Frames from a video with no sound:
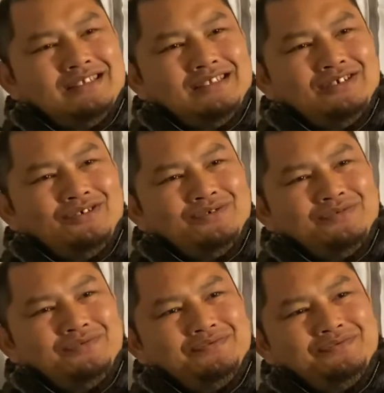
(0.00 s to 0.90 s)
You know,
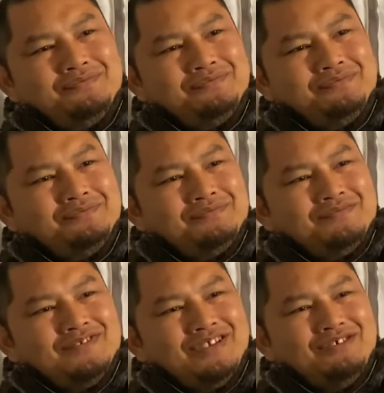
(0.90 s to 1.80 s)

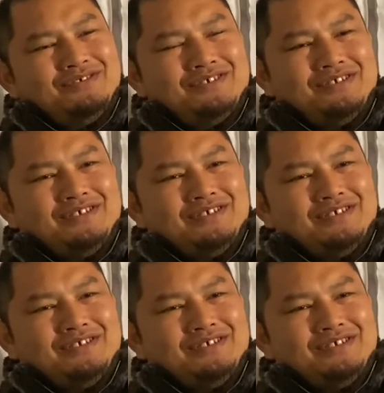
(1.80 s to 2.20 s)
it was